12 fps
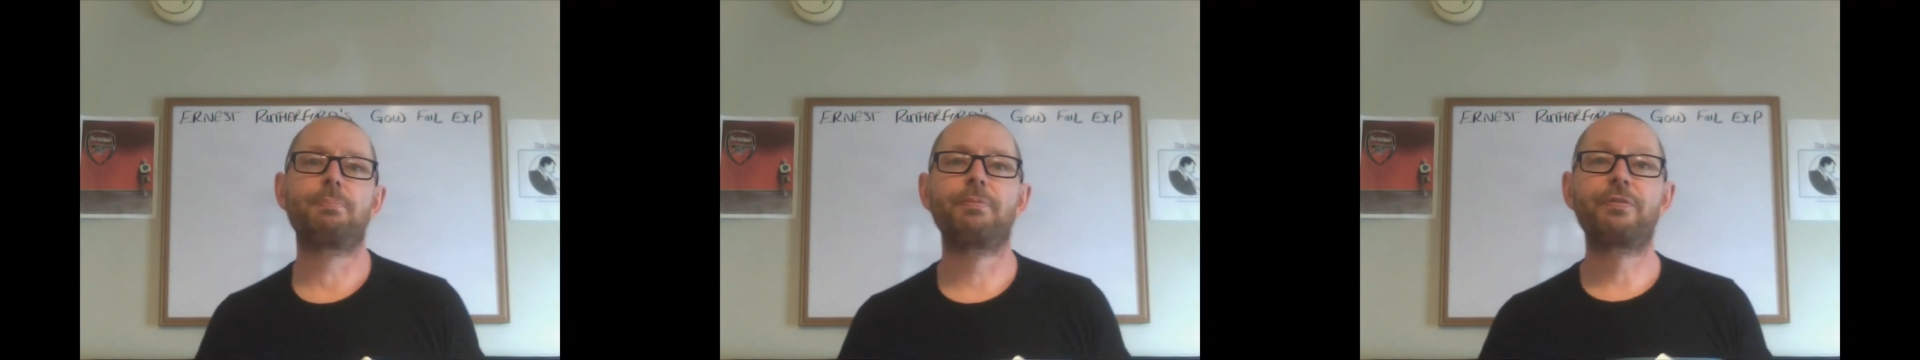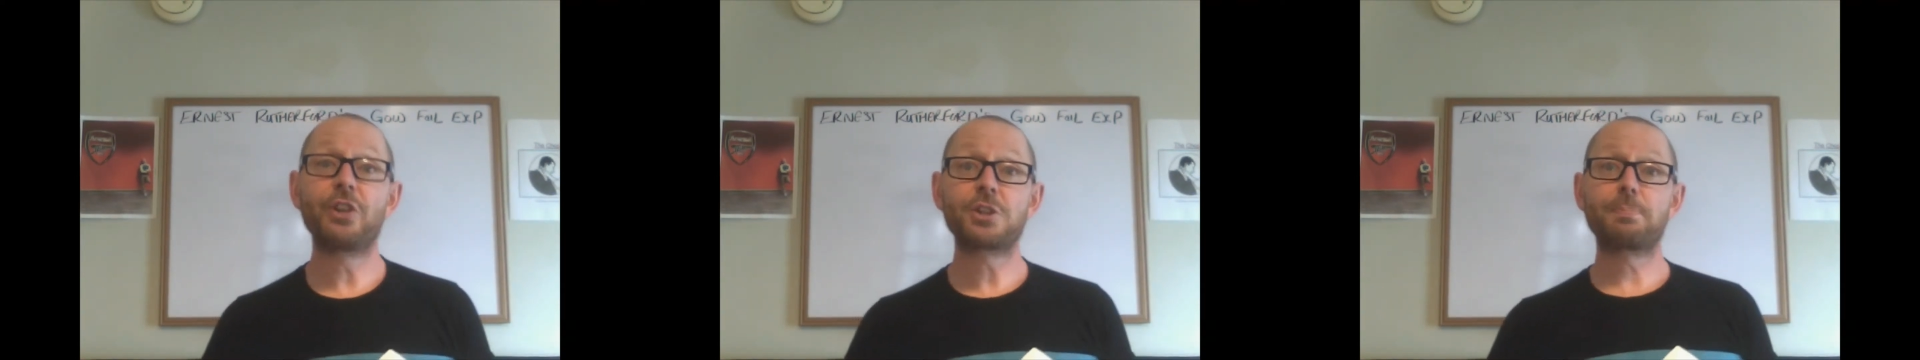
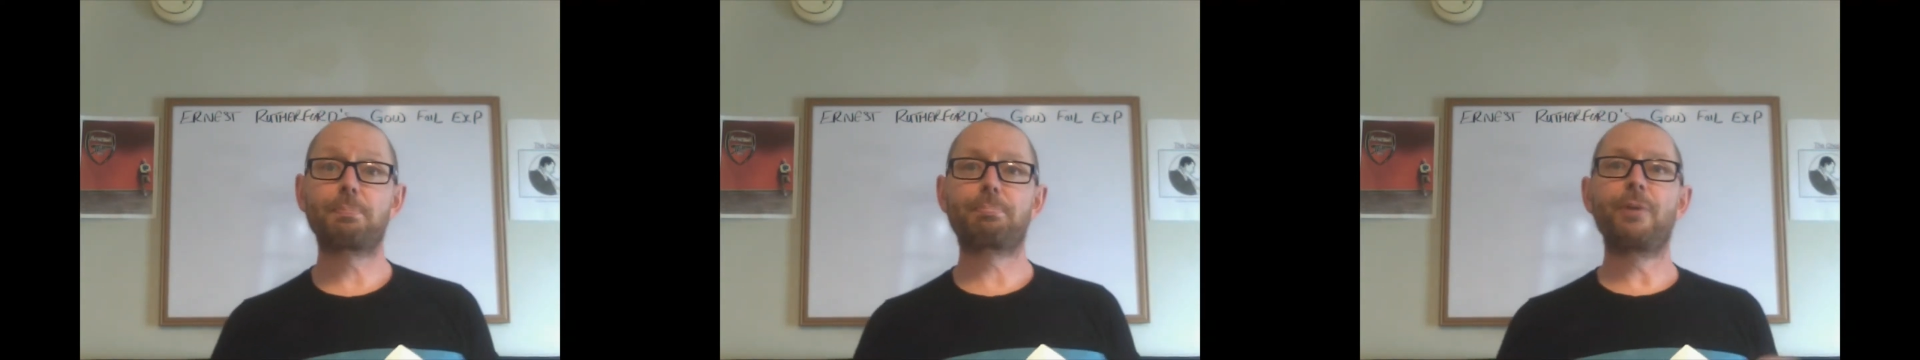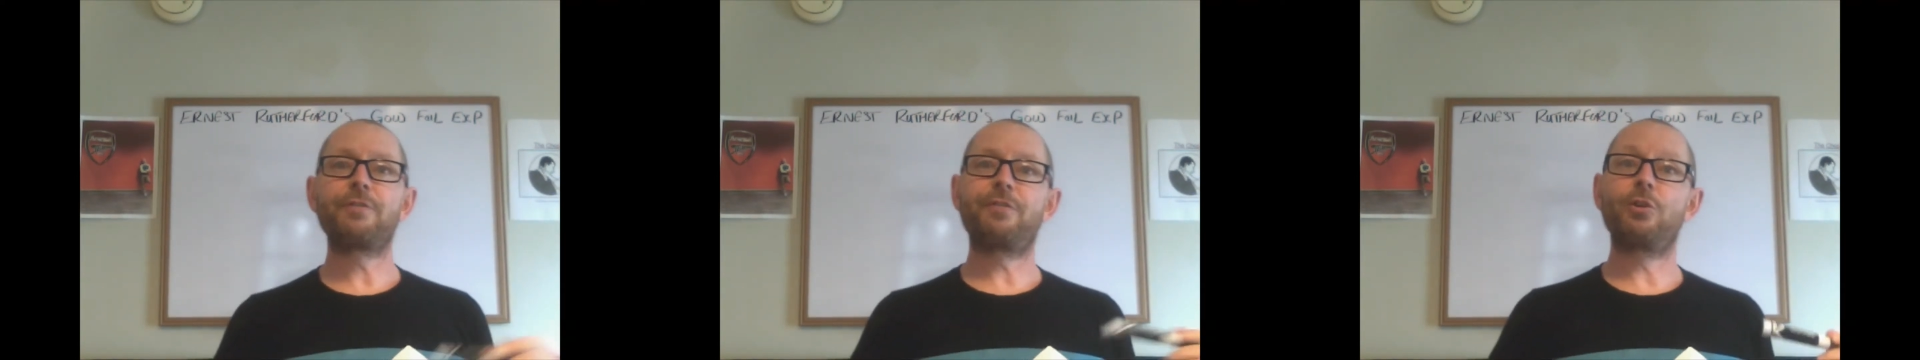first
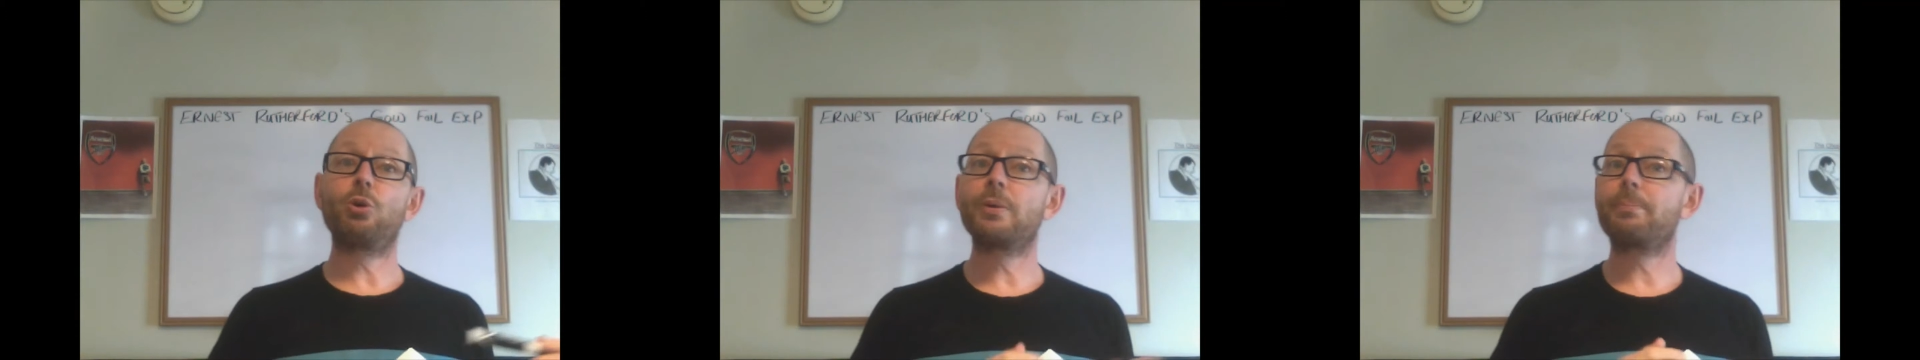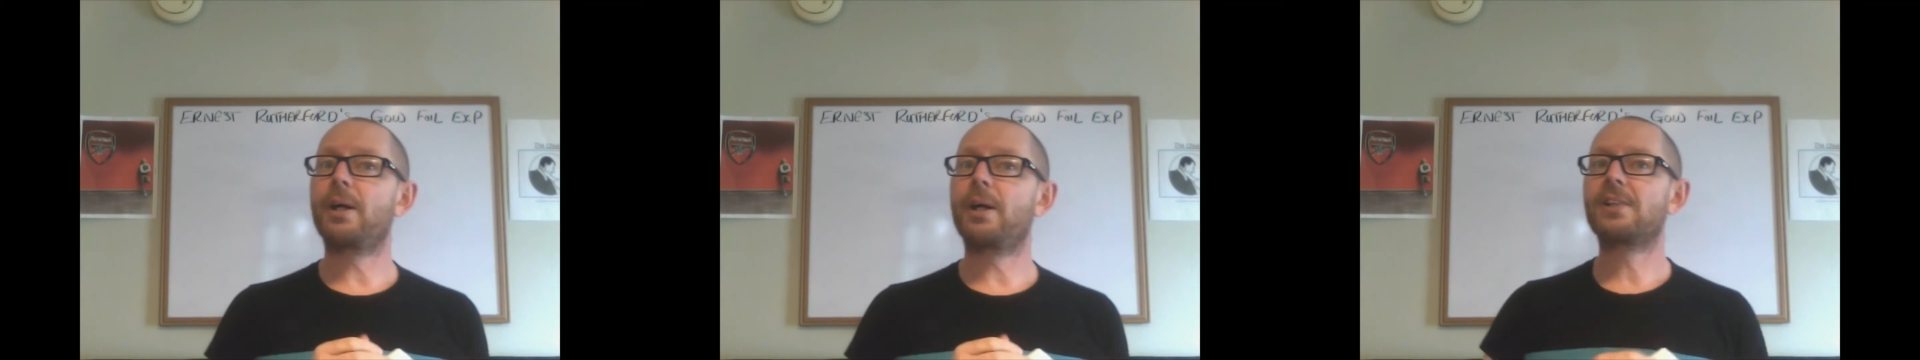put forward
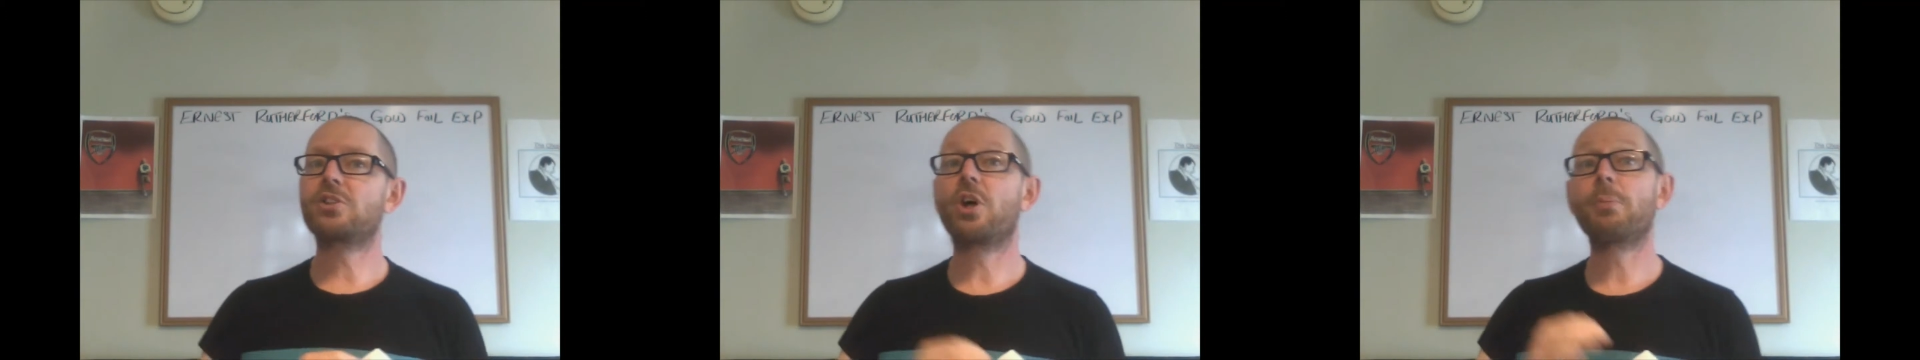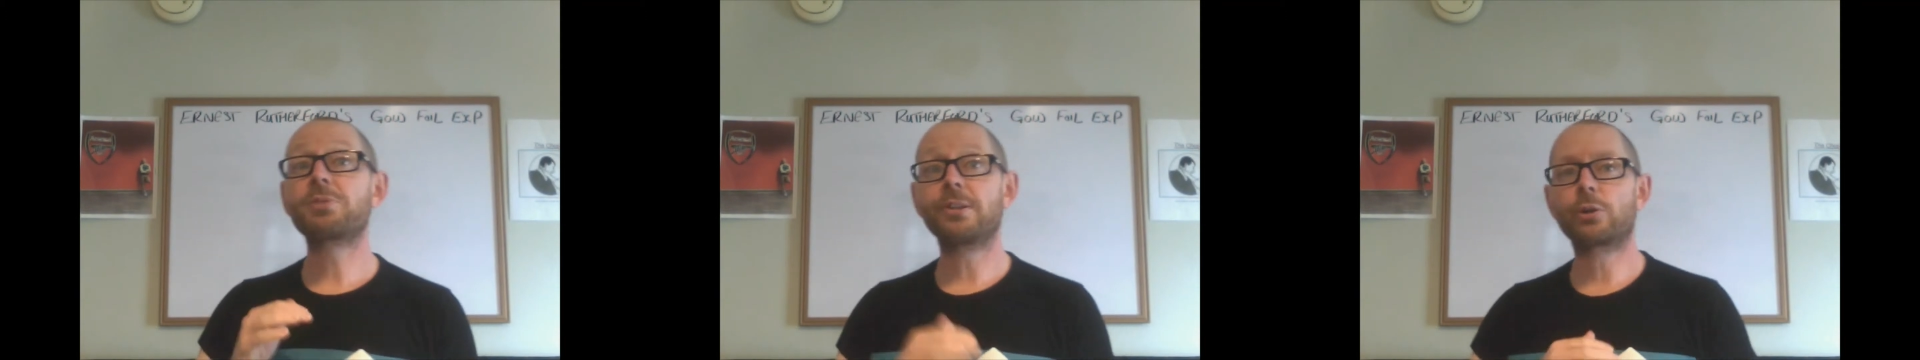by
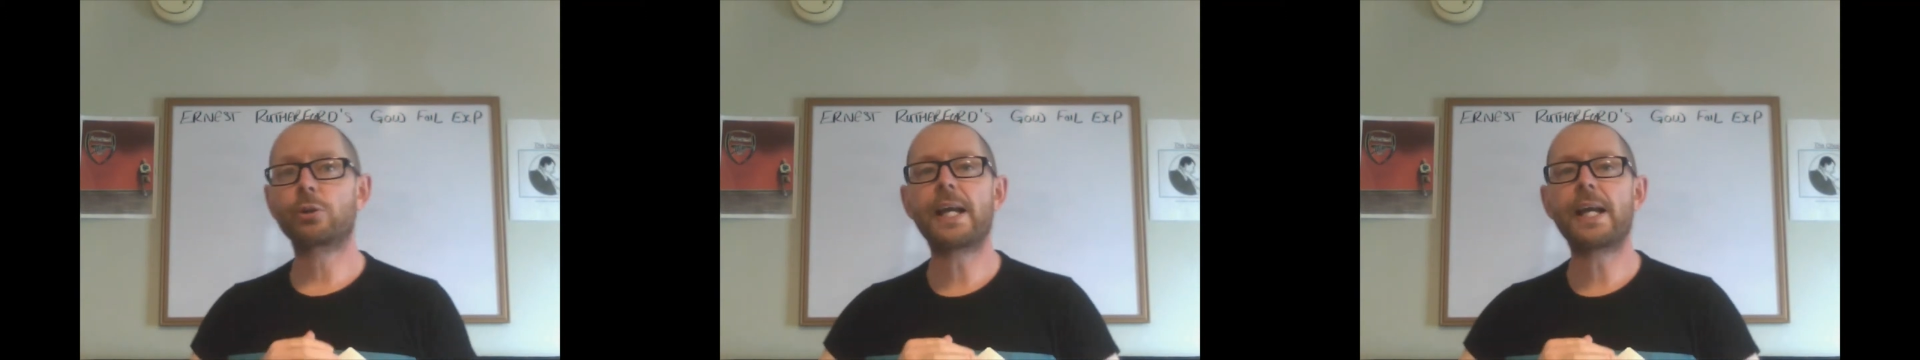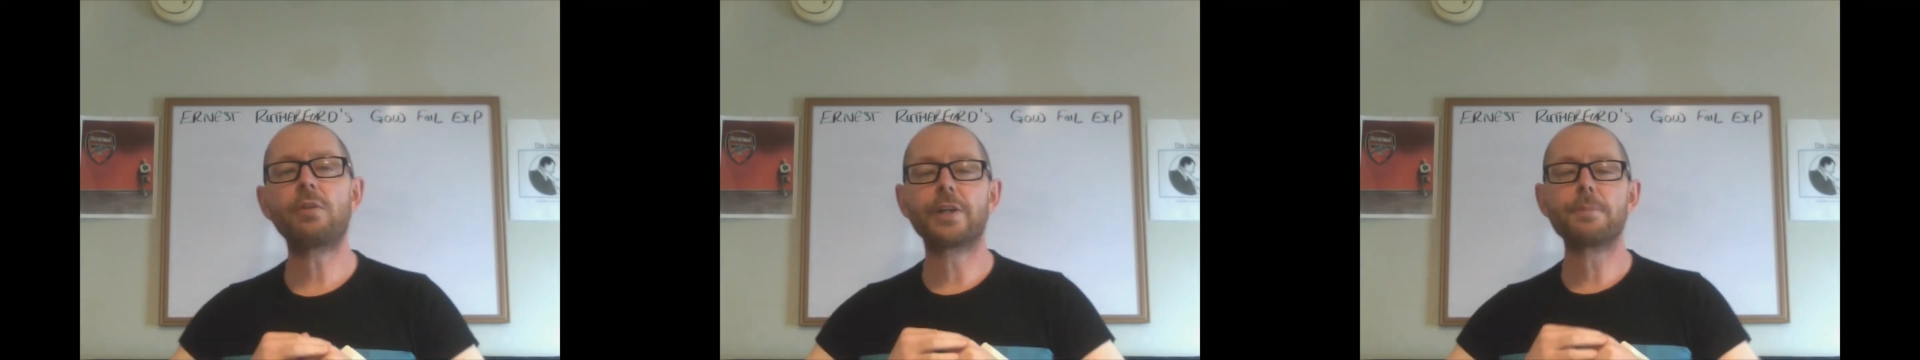Thomson Lord
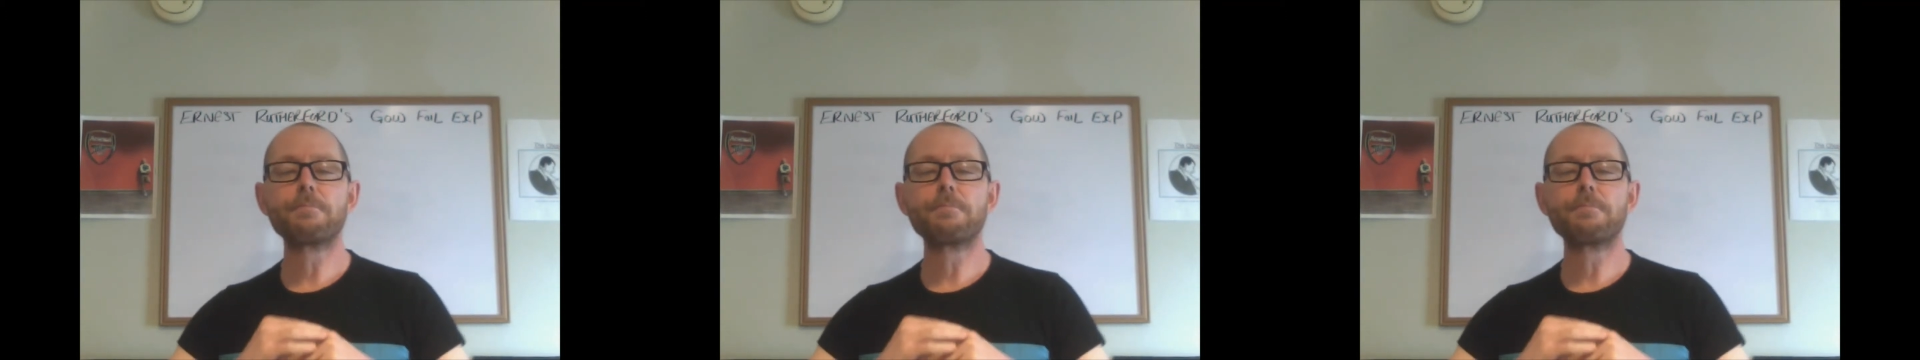Kelvin,